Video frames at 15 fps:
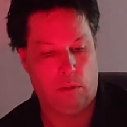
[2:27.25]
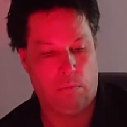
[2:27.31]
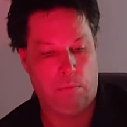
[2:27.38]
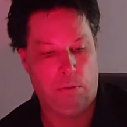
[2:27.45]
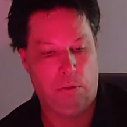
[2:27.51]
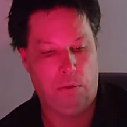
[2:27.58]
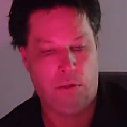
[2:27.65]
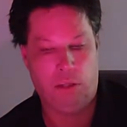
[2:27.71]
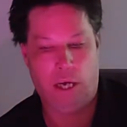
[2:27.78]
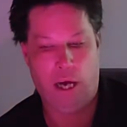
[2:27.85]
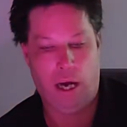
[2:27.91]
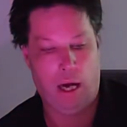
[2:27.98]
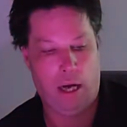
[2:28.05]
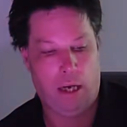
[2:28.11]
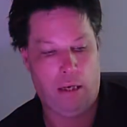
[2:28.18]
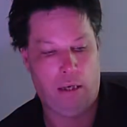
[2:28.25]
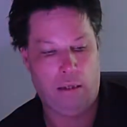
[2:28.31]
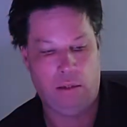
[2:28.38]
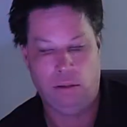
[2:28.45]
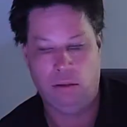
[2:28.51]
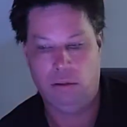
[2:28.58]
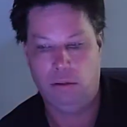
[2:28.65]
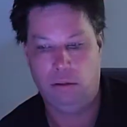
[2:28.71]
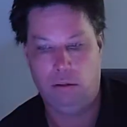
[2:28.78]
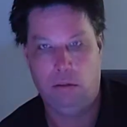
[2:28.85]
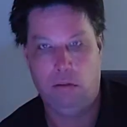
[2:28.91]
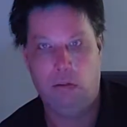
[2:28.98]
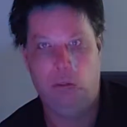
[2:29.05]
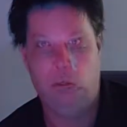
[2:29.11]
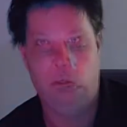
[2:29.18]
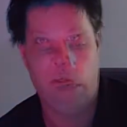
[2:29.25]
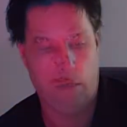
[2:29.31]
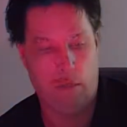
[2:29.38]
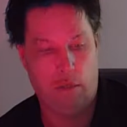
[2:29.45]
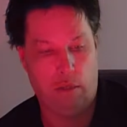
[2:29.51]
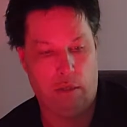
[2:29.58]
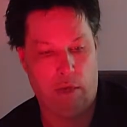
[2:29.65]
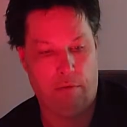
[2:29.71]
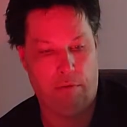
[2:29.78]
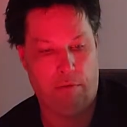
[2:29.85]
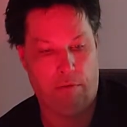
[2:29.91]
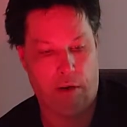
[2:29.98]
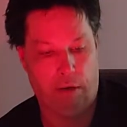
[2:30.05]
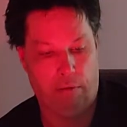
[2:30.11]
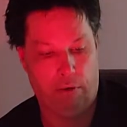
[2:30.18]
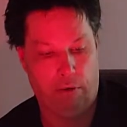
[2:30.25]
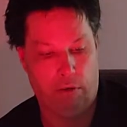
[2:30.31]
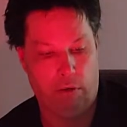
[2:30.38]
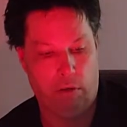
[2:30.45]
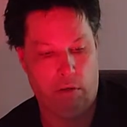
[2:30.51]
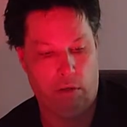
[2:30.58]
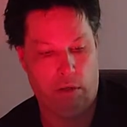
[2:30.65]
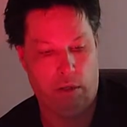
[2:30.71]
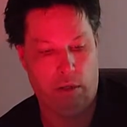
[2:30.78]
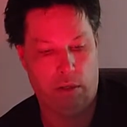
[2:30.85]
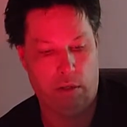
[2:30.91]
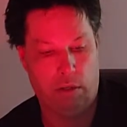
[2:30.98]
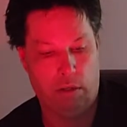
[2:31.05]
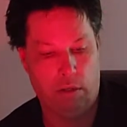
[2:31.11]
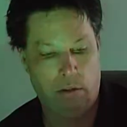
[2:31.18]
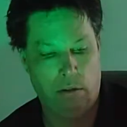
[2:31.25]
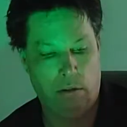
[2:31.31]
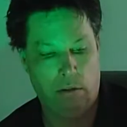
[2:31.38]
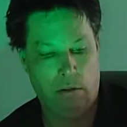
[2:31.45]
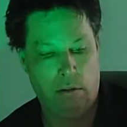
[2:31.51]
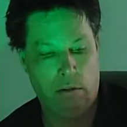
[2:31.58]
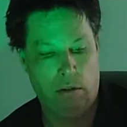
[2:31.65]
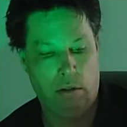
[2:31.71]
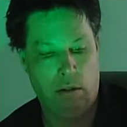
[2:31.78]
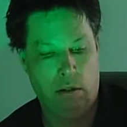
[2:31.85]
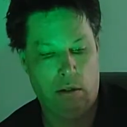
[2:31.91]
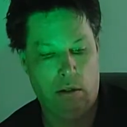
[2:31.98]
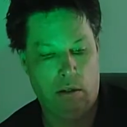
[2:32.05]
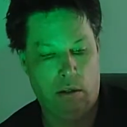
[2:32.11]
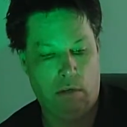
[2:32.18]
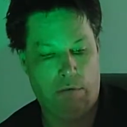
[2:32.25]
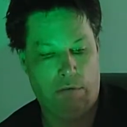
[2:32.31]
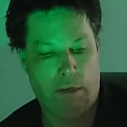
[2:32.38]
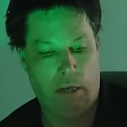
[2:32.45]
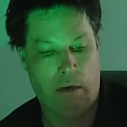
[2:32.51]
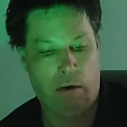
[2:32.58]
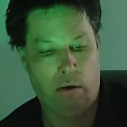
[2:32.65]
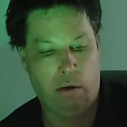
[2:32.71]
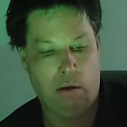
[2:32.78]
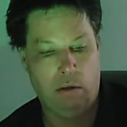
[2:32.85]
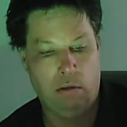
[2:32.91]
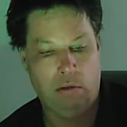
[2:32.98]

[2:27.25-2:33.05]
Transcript: Blue sky. And you could save your favorites too. Look at this. Sunflower.